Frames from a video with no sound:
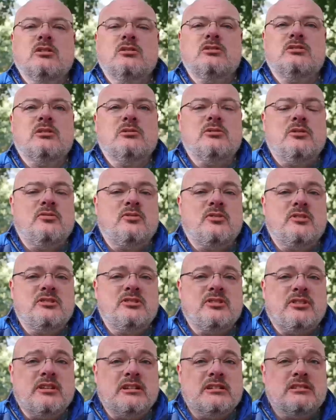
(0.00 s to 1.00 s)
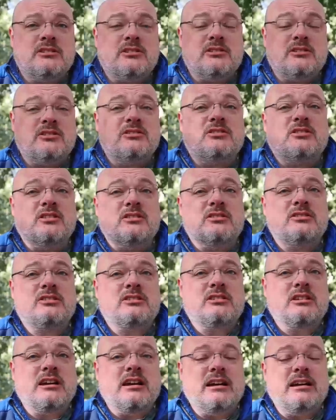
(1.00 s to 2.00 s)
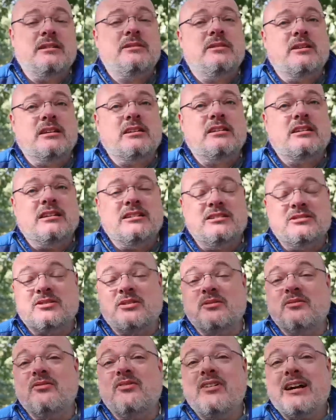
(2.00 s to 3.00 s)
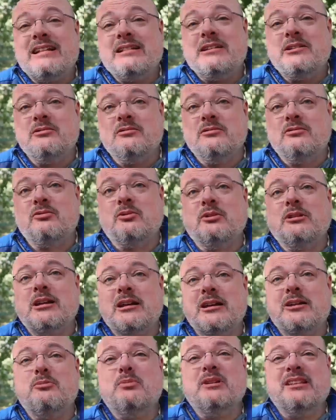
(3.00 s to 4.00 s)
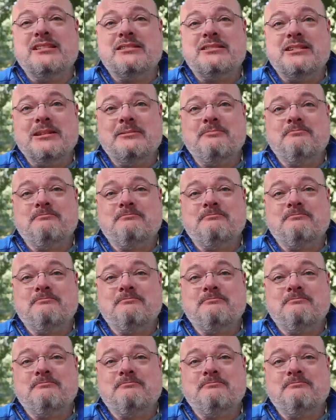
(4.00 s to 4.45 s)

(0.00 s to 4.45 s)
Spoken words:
So the first thing to discuss, I think, is the value of reliability.